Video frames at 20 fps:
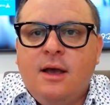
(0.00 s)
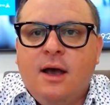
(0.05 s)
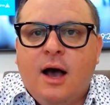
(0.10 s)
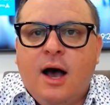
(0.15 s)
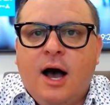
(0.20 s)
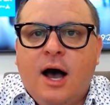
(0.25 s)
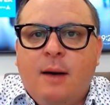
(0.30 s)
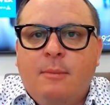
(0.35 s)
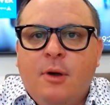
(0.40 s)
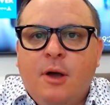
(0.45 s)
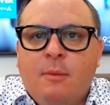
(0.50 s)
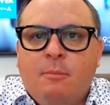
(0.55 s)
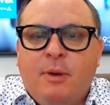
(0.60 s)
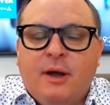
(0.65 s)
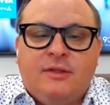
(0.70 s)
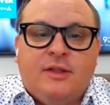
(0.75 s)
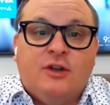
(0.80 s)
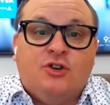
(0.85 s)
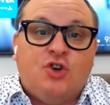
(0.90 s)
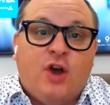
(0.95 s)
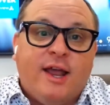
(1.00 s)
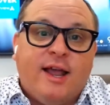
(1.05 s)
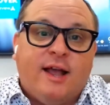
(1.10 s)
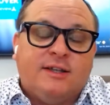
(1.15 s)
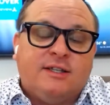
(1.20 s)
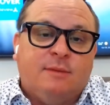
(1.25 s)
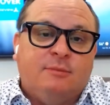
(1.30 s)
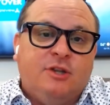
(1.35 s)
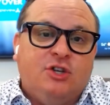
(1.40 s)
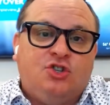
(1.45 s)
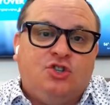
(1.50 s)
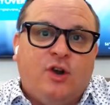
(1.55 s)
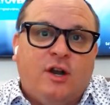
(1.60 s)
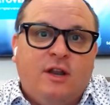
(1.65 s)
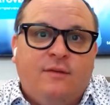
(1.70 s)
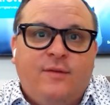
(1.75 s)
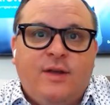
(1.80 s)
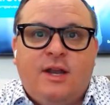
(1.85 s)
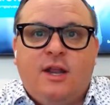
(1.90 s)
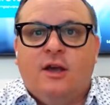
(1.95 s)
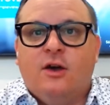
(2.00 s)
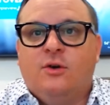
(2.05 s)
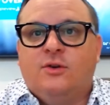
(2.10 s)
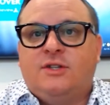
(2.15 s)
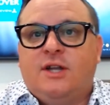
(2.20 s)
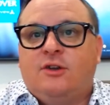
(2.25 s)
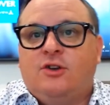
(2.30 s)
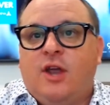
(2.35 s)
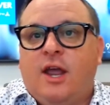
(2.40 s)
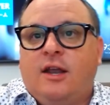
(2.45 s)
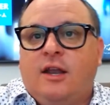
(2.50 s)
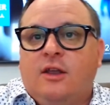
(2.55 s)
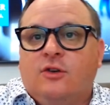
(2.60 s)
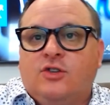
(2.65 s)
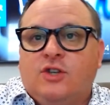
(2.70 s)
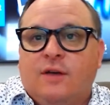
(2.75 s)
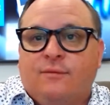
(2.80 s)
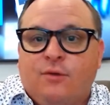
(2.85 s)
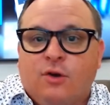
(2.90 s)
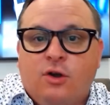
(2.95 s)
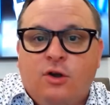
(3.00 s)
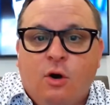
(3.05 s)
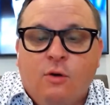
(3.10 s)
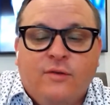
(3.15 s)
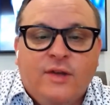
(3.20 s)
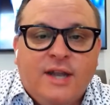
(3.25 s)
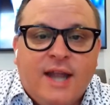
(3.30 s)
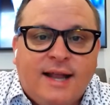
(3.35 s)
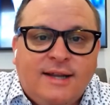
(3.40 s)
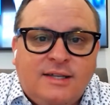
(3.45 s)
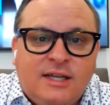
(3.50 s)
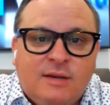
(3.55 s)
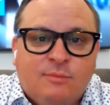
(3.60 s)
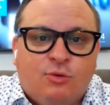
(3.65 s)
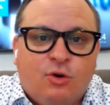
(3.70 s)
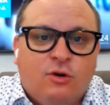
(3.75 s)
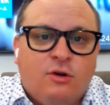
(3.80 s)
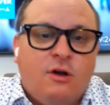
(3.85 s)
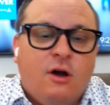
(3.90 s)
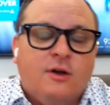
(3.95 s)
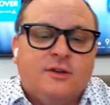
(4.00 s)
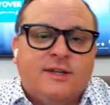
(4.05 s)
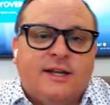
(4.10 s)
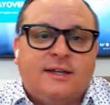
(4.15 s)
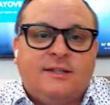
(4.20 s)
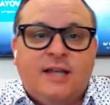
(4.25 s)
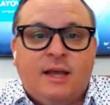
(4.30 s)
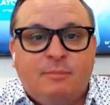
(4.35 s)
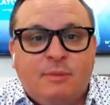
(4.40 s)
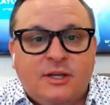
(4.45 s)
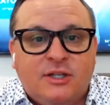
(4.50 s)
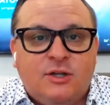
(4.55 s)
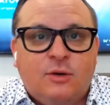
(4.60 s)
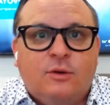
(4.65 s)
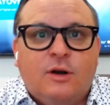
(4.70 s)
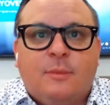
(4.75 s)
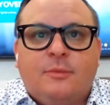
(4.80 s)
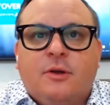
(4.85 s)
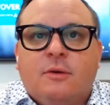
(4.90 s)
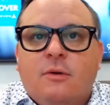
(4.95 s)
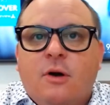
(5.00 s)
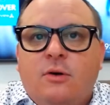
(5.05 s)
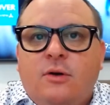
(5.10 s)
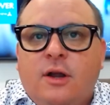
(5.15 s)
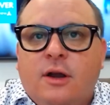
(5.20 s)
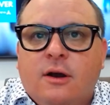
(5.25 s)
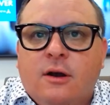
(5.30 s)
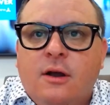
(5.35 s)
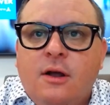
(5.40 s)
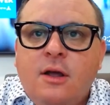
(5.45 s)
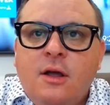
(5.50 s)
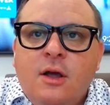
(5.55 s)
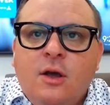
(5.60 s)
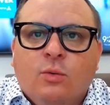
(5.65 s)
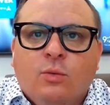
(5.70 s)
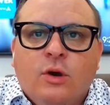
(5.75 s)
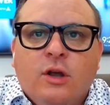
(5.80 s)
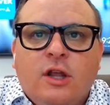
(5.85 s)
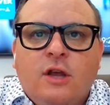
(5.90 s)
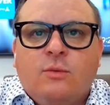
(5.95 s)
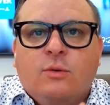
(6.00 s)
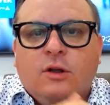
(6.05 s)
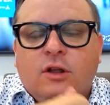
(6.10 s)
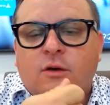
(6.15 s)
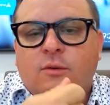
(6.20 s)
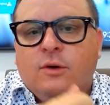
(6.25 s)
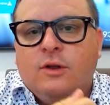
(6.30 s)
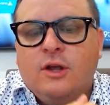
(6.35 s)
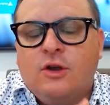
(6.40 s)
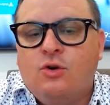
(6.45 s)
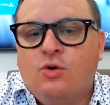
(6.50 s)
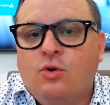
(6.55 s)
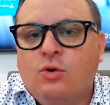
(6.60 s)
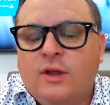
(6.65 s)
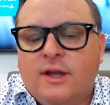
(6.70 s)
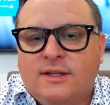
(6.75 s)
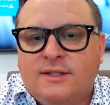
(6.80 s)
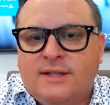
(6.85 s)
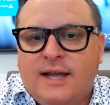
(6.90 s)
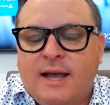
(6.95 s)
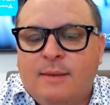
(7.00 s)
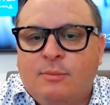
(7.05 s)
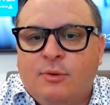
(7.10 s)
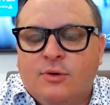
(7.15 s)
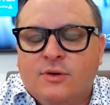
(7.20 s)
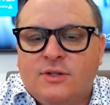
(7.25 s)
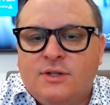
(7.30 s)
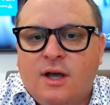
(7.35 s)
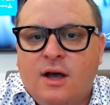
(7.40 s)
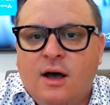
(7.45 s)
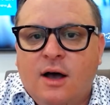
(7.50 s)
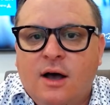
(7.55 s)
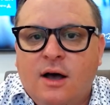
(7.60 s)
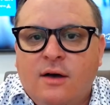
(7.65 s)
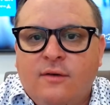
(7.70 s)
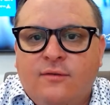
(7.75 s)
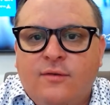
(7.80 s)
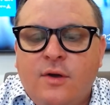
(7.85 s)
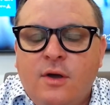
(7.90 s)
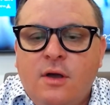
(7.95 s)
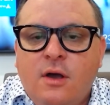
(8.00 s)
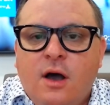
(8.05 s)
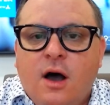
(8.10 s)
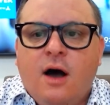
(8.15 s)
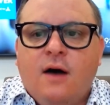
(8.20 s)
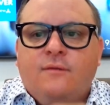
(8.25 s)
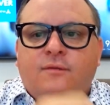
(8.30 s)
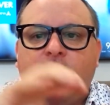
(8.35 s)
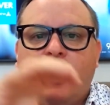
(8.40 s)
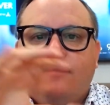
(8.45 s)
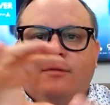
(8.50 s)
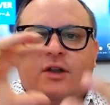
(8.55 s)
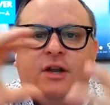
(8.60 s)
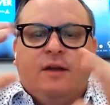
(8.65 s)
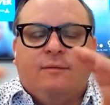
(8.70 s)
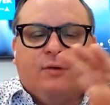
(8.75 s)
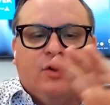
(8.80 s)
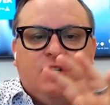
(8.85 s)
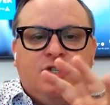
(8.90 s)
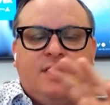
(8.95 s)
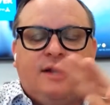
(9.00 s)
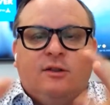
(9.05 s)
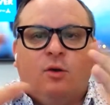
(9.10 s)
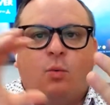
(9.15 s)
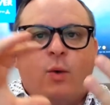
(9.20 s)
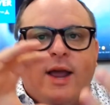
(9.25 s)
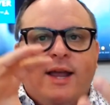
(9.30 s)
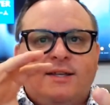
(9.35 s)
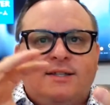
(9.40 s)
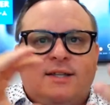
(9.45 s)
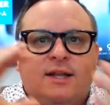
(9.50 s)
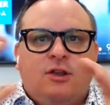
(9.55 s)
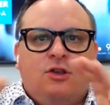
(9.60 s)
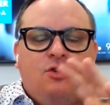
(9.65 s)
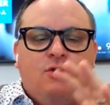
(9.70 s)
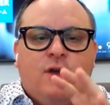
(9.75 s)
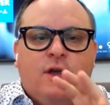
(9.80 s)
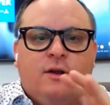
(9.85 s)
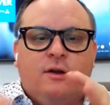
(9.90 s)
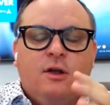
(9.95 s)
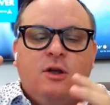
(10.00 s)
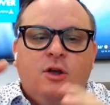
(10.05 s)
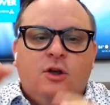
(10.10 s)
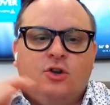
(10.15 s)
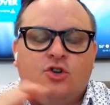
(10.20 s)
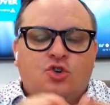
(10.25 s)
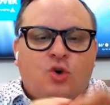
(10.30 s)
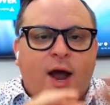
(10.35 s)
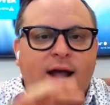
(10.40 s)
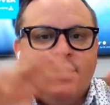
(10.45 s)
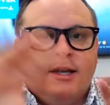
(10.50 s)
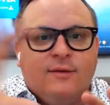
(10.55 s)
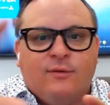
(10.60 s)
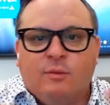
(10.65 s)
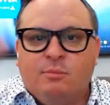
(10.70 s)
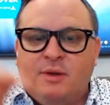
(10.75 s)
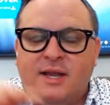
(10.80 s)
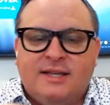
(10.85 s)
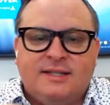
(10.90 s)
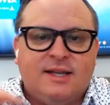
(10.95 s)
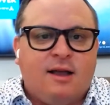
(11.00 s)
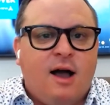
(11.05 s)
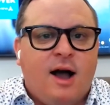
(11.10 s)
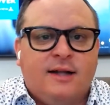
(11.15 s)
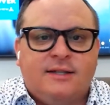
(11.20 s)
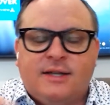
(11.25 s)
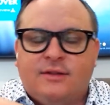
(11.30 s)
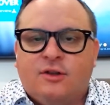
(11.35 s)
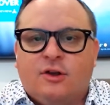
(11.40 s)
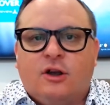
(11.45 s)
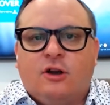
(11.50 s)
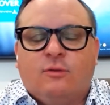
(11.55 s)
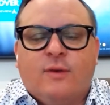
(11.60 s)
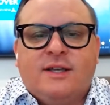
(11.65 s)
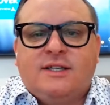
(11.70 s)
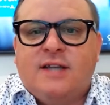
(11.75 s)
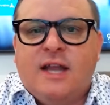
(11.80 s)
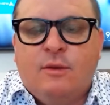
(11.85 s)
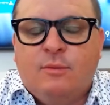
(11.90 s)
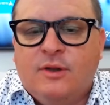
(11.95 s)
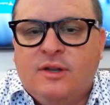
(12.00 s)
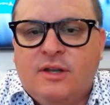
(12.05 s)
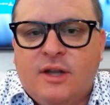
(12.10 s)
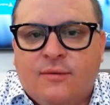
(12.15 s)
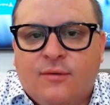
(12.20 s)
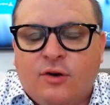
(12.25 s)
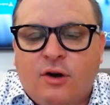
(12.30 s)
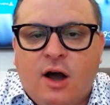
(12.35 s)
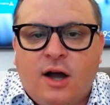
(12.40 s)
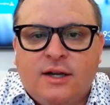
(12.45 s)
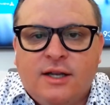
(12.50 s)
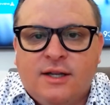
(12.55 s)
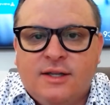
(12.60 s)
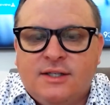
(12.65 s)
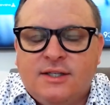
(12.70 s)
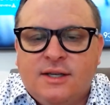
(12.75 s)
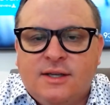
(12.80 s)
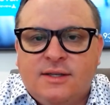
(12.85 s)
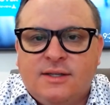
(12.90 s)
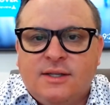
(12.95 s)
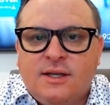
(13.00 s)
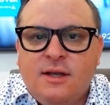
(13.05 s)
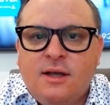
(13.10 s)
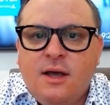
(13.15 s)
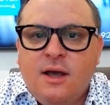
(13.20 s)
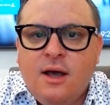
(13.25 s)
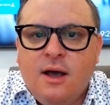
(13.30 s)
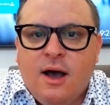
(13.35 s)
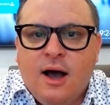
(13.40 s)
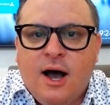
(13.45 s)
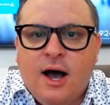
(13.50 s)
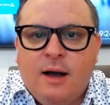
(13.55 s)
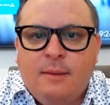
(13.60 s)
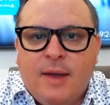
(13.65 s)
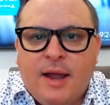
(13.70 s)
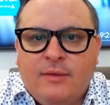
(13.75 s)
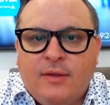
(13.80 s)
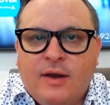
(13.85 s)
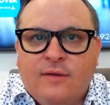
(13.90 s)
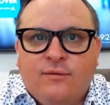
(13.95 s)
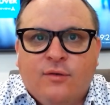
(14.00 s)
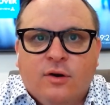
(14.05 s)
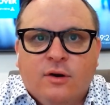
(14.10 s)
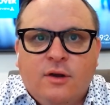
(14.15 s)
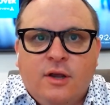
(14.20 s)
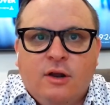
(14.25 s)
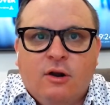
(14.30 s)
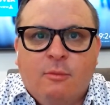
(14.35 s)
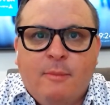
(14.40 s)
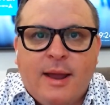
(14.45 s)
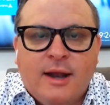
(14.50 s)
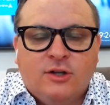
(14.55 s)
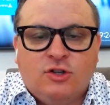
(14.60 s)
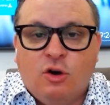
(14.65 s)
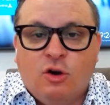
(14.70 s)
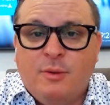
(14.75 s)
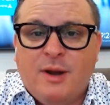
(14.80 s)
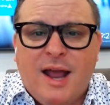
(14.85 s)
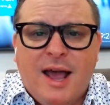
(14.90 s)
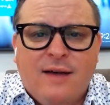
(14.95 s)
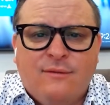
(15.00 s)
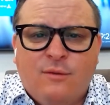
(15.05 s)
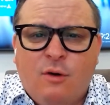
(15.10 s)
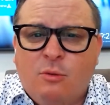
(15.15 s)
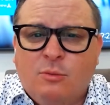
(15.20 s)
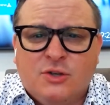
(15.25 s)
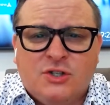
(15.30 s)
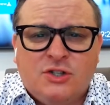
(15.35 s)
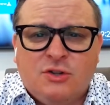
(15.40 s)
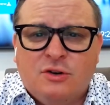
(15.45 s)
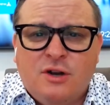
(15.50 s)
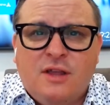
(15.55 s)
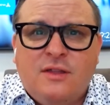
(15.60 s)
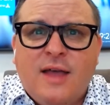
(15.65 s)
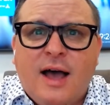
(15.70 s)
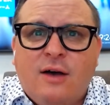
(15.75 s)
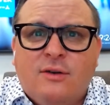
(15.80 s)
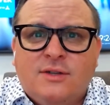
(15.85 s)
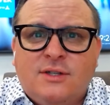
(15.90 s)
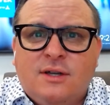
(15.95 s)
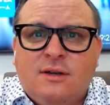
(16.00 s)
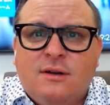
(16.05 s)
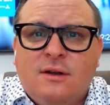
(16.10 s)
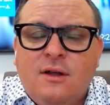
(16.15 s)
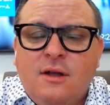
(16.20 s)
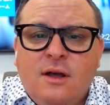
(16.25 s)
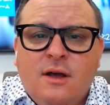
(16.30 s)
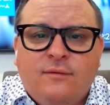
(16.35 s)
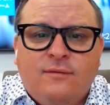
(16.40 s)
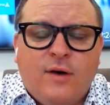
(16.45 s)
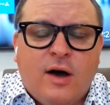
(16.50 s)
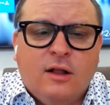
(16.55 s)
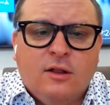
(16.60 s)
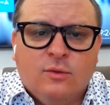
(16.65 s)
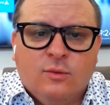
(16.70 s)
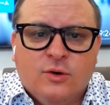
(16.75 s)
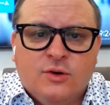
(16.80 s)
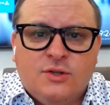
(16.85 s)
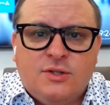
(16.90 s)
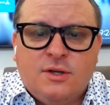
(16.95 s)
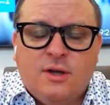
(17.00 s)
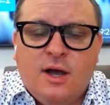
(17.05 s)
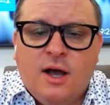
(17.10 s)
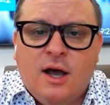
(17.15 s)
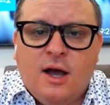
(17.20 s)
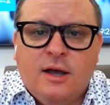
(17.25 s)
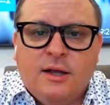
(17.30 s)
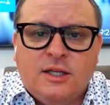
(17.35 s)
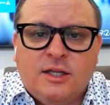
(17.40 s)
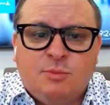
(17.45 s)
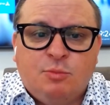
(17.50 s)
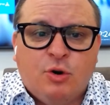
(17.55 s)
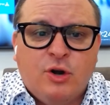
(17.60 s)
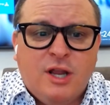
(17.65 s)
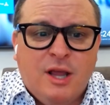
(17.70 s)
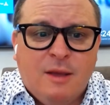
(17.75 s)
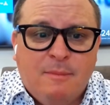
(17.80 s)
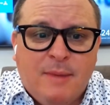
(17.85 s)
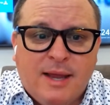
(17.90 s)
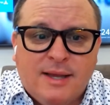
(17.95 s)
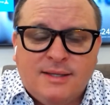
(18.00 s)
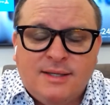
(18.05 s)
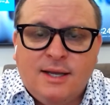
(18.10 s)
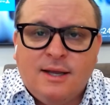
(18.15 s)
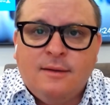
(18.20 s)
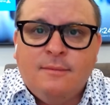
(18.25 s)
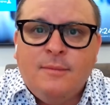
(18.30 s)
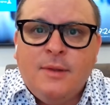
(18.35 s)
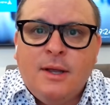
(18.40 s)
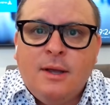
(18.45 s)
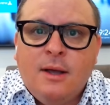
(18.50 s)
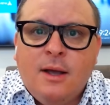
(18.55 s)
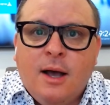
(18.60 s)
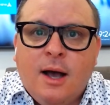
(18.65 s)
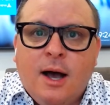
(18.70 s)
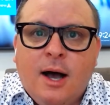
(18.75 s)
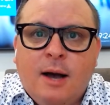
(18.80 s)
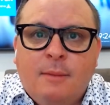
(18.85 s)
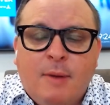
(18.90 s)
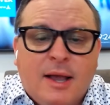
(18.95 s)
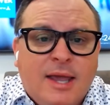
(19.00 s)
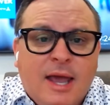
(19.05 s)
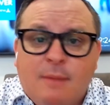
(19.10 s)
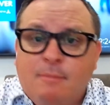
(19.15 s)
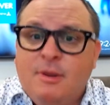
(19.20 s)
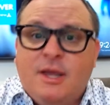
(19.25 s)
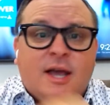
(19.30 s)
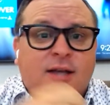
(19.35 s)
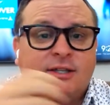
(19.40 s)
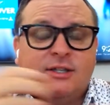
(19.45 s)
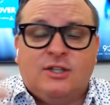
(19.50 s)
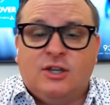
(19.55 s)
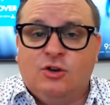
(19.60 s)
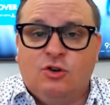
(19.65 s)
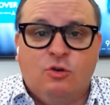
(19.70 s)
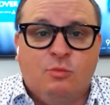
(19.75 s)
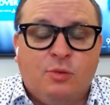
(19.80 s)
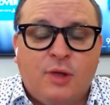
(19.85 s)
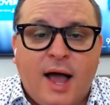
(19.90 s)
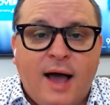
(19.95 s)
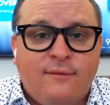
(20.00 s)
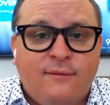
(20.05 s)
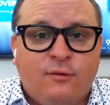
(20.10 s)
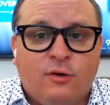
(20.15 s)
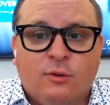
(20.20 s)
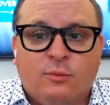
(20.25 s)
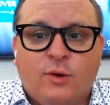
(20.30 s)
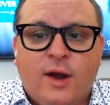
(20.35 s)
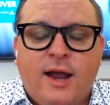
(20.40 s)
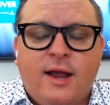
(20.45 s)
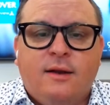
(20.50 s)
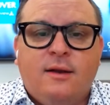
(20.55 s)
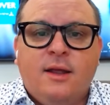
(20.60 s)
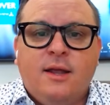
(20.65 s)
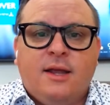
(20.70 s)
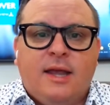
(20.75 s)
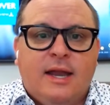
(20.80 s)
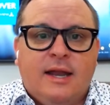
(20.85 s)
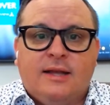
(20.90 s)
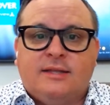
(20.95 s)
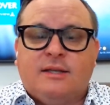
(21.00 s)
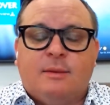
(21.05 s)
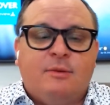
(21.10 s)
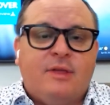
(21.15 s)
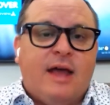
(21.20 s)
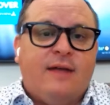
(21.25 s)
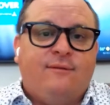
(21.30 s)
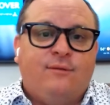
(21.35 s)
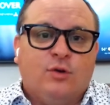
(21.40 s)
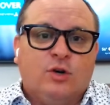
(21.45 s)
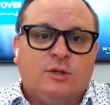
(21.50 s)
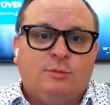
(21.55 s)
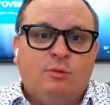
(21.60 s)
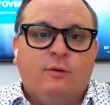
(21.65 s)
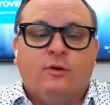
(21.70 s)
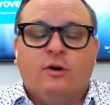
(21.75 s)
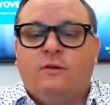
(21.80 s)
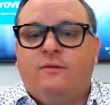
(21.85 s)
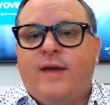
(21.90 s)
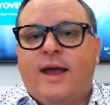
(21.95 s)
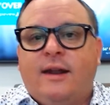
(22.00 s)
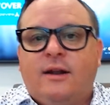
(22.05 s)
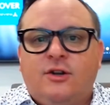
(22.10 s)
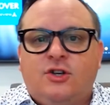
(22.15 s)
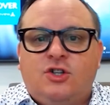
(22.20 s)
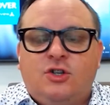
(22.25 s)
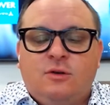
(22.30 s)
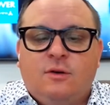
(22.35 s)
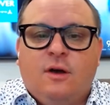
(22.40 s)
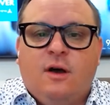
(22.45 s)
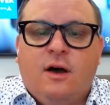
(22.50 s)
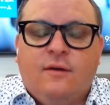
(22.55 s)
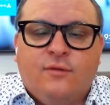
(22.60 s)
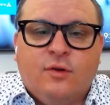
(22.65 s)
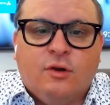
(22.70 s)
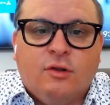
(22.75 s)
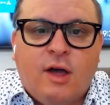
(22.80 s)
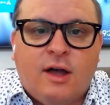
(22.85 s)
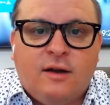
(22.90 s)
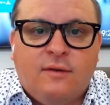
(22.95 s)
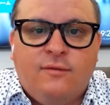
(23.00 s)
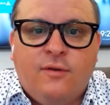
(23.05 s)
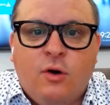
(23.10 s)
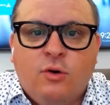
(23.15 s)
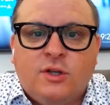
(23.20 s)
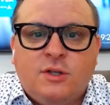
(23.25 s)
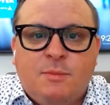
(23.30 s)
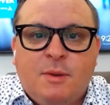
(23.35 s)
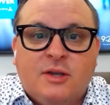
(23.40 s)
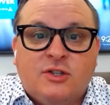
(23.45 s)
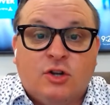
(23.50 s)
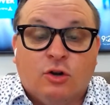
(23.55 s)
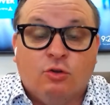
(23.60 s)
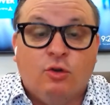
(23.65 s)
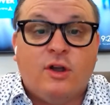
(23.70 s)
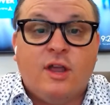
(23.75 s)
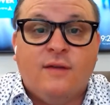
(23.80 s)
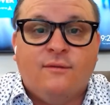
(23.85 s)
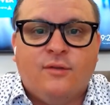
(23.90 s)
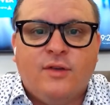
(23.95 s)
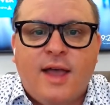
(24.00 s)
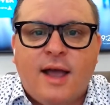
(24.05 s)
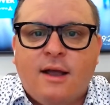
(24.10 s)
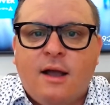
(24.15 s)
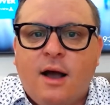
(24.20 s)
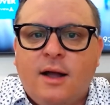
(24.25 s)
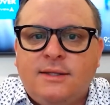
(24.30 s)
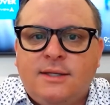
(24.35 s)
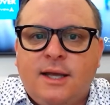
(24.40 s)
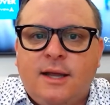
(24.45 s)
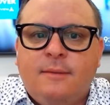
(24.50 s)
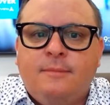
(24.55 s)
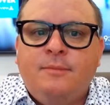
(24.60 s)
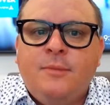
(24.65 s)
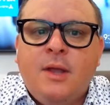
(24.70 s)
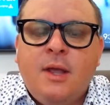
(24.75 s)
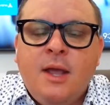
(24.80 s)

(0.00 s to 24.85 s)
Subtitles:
But then trying out some of these trendy videos and using it for COVID-19 protocols, like Tempe's doing up the road here. Really, really, really cool examples of the diversity and the ways that you can try different pieces of content that are going to resonate with different audiences. And then for Manitoba to have almost 30,000 followers is pretty amazing. Again, because it's a new platform, right? Getting some of that first mover advantage for a lot of folks because they're looking for that content.